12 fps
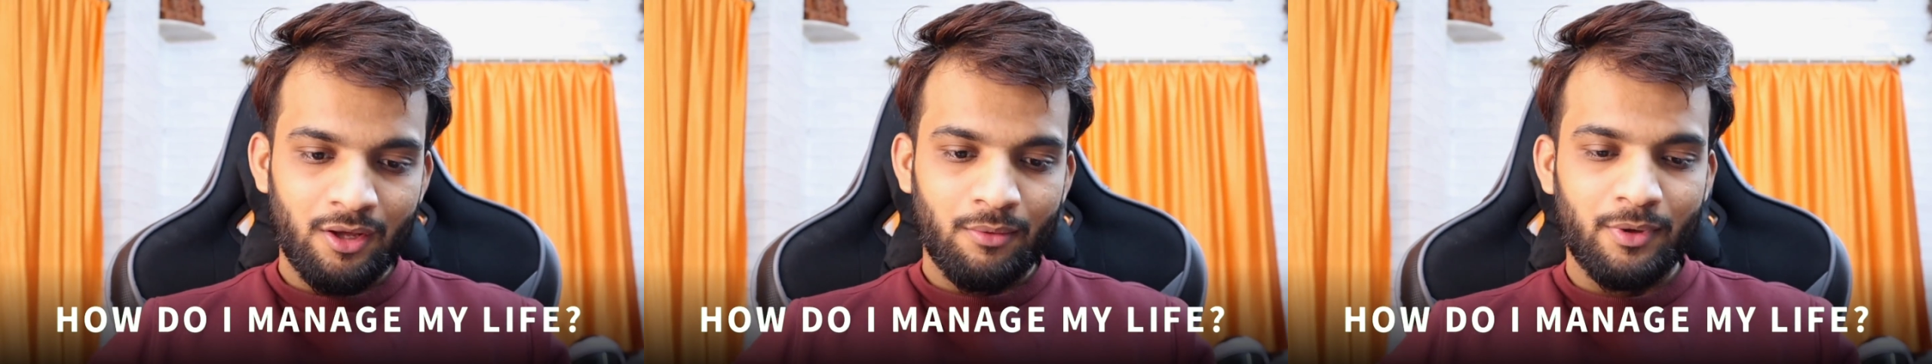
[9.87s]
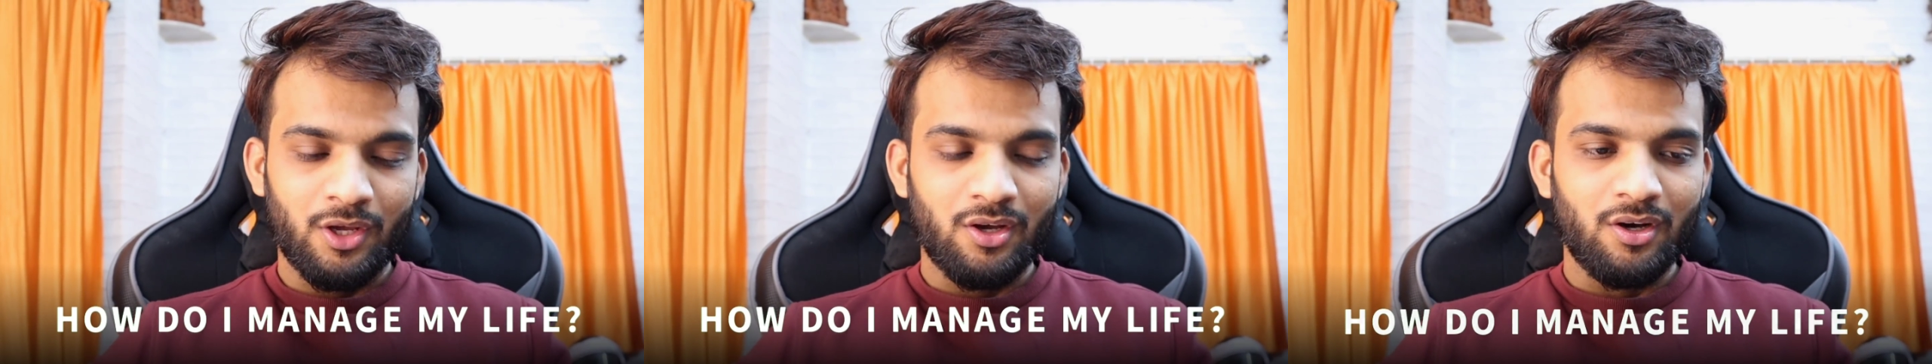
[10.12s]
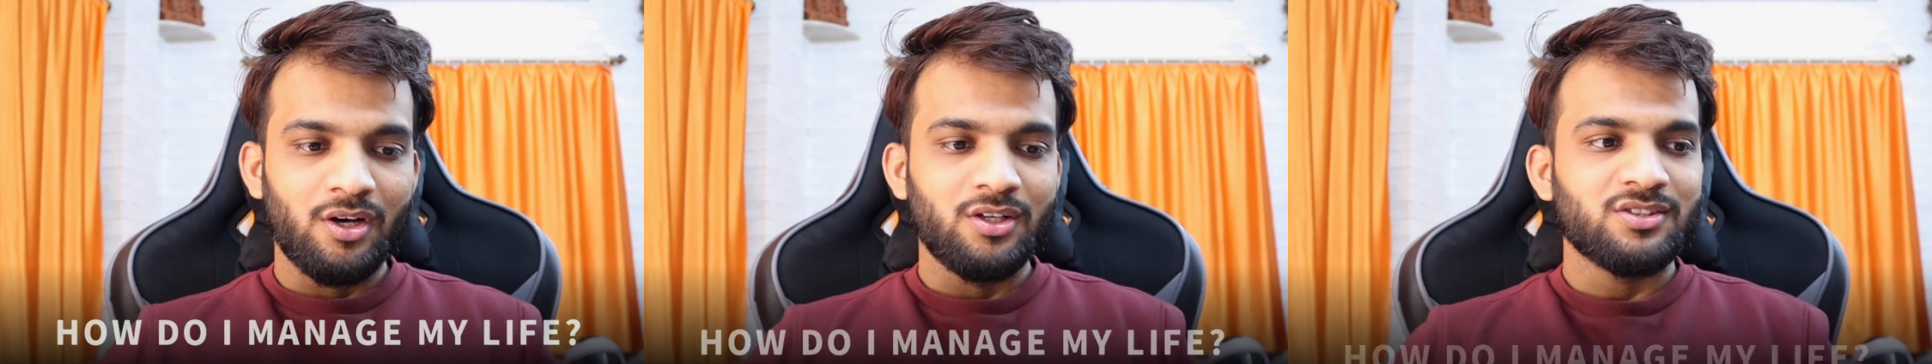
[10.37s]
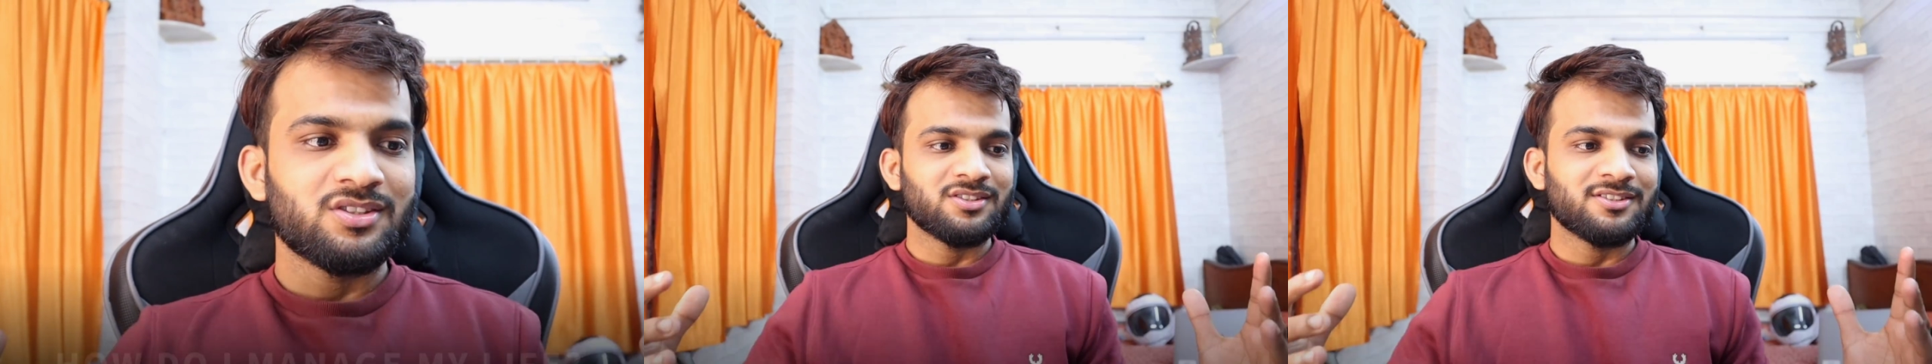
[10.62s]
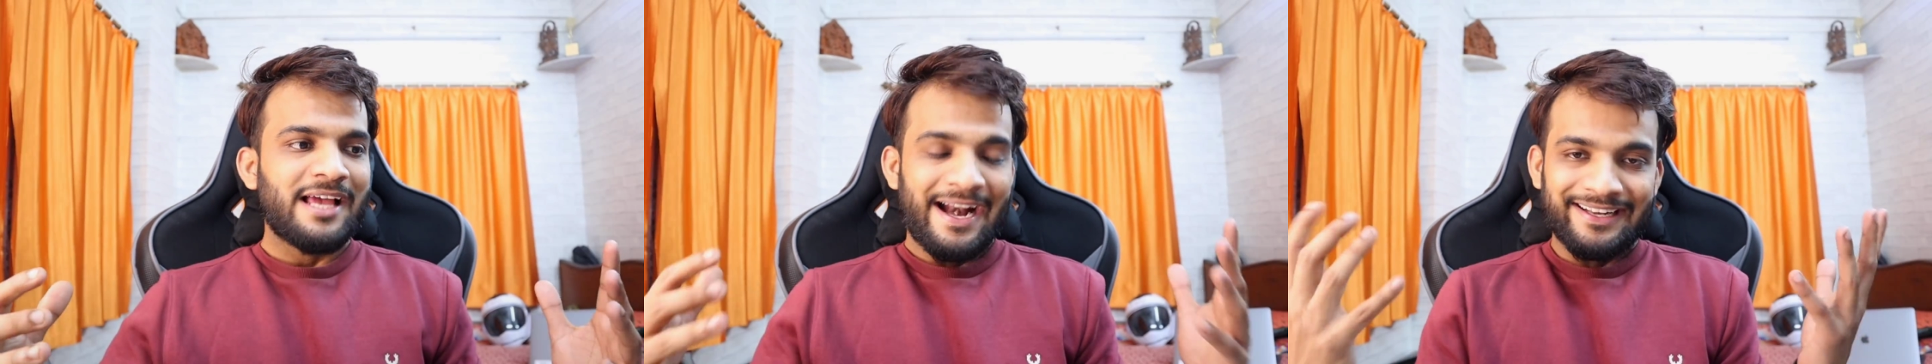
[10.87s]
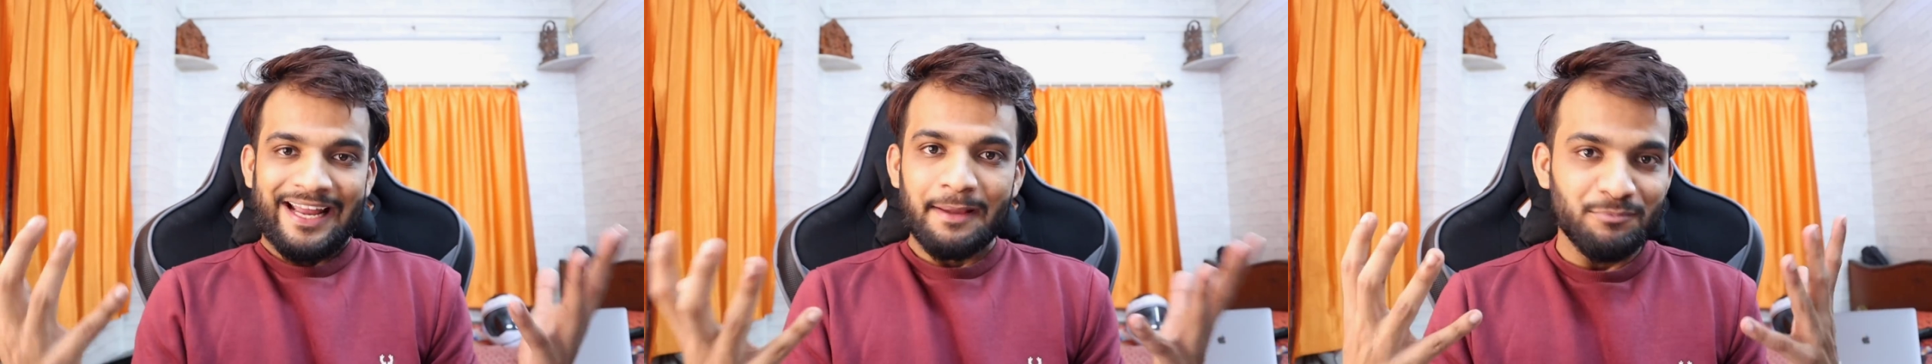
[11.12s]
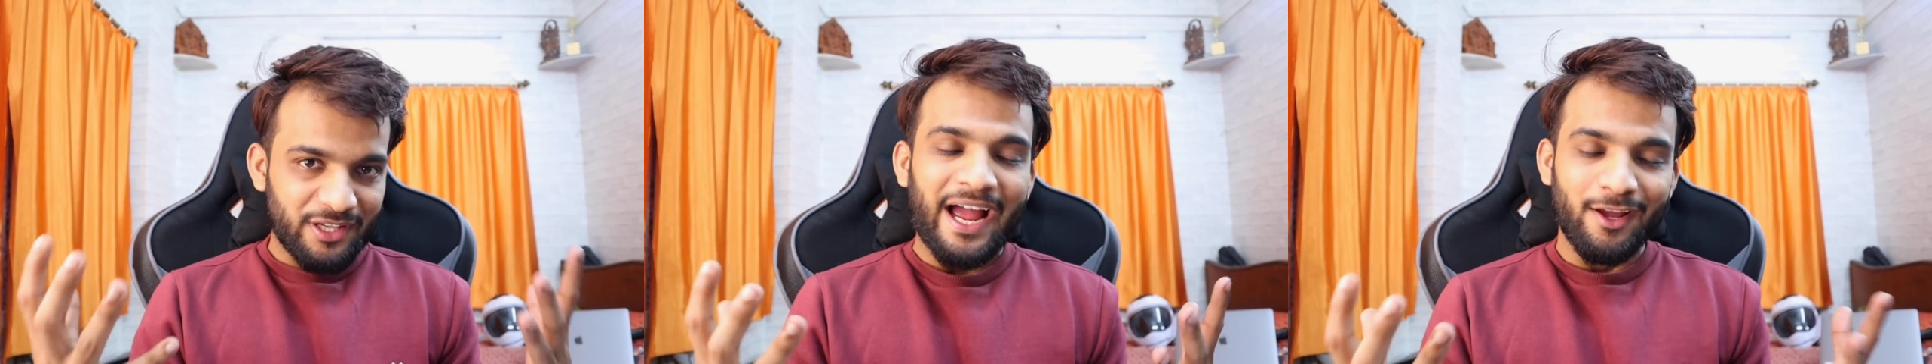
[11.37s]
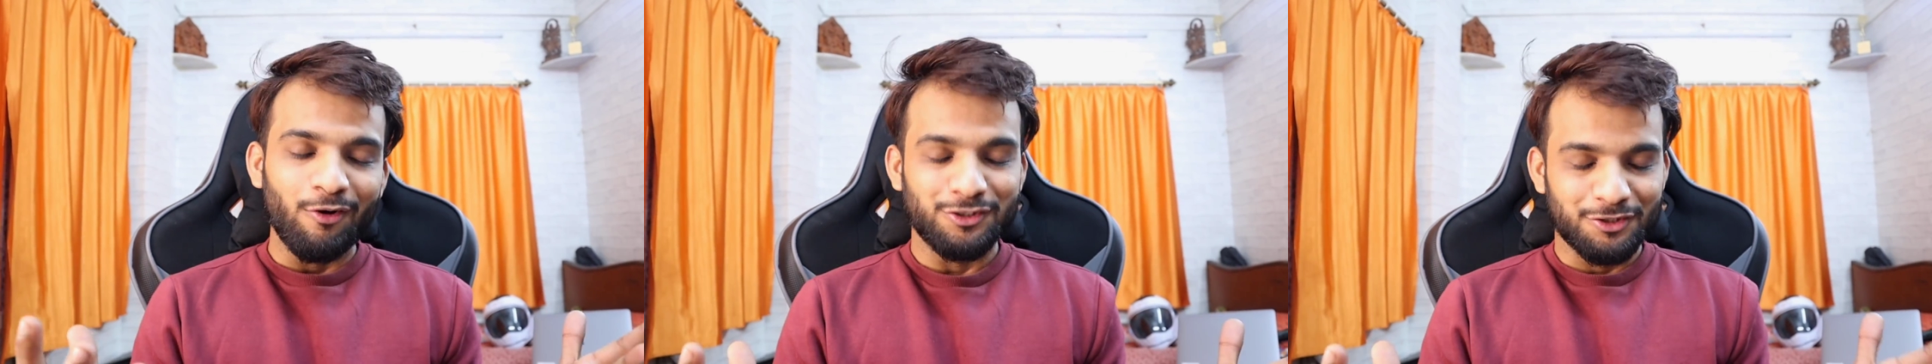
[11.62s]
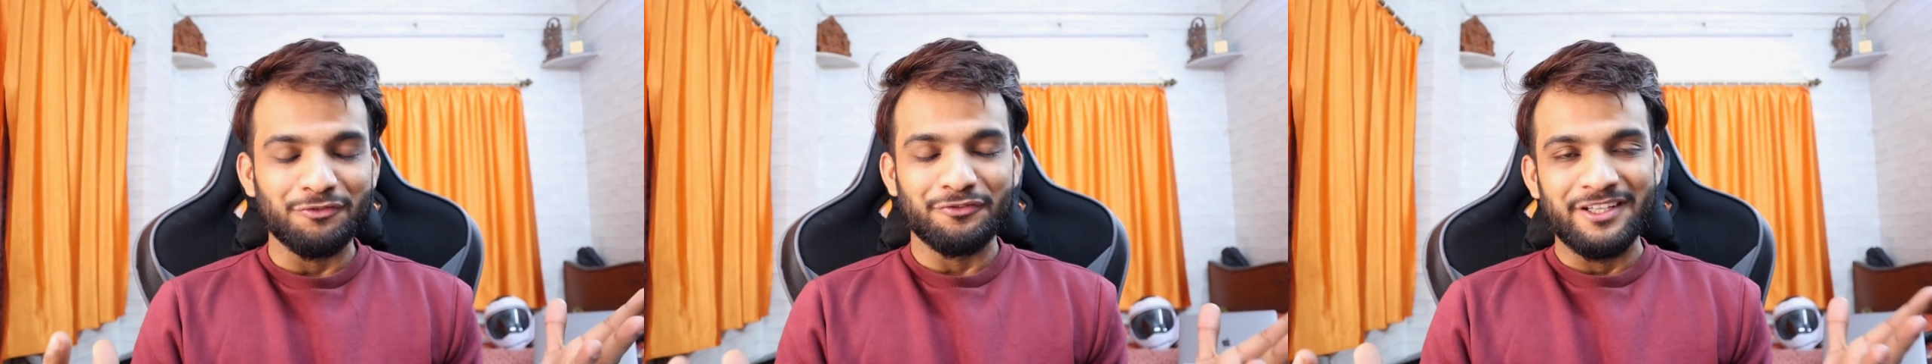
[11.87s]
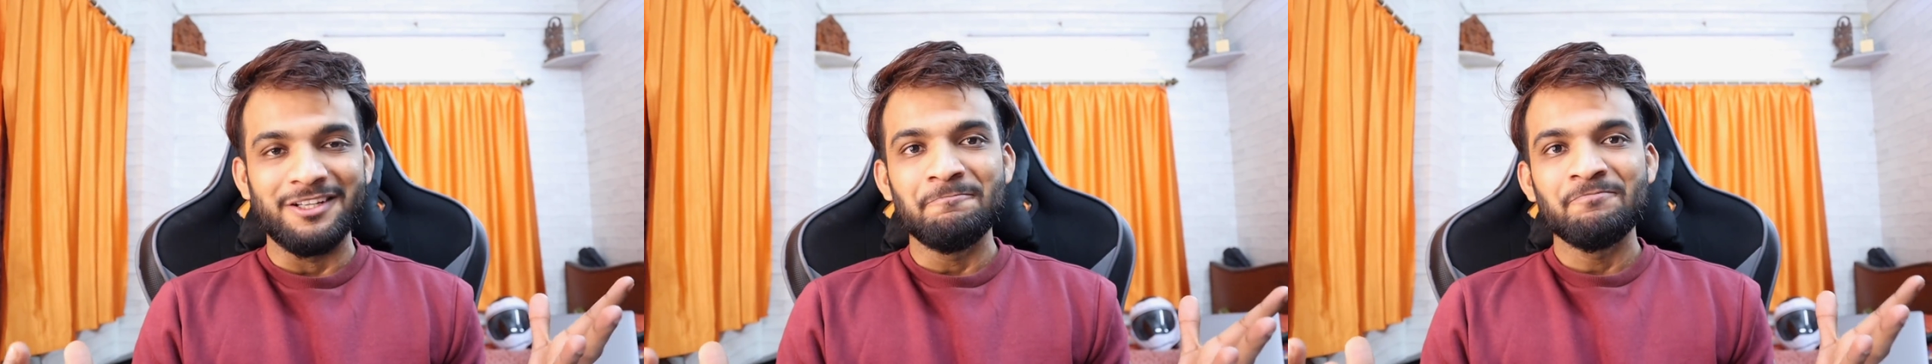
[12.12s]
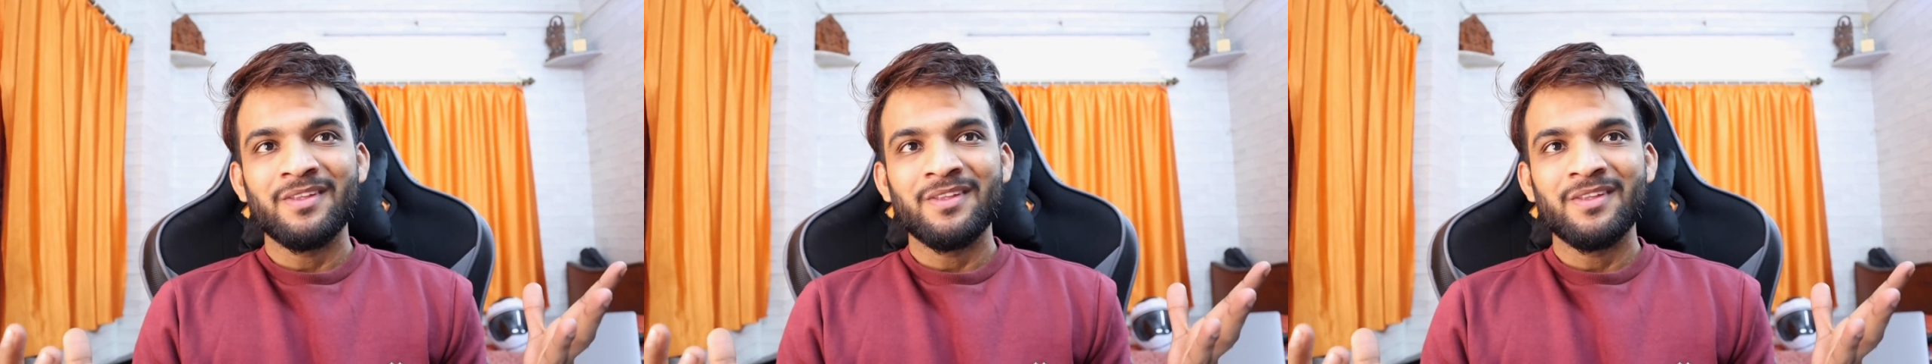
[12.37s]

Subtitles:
Because at times I also feel